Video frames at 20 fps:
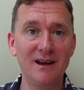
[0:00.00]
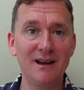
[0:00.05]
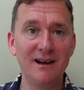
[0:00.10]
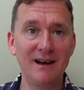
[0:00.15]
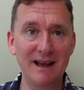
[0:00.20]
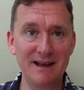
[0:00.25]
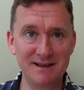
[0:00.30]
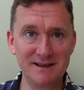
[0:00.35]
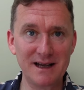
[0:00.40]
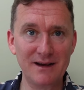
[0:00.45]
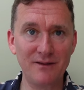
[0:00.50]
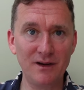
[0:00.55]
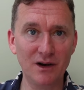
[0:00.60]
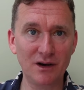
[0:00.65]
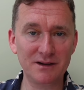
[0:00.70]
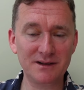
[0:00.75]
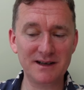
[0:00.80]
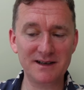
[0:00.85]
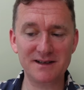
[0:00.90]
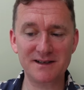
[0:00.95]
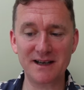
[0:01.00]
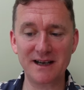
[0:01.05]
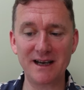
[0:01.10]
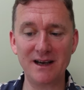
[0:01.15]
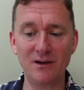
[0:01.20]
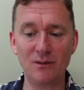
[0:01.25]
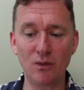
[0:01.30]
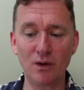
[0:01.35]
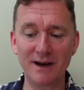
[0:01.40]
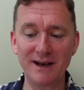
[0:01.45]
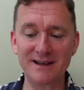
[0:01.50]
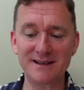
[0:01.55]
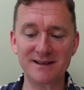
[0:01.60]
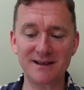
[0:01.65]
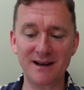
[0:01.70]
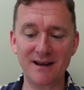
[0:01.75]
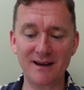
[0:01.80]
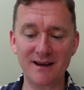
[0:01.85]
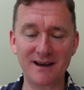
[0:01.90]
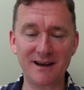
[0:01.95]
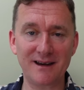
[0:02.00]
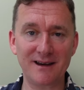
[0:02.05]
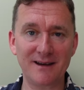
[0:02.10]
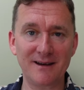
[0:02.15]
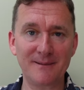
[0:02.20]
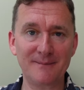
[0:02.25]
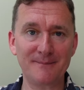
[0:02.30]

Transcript: Let's have a look to see what it's like.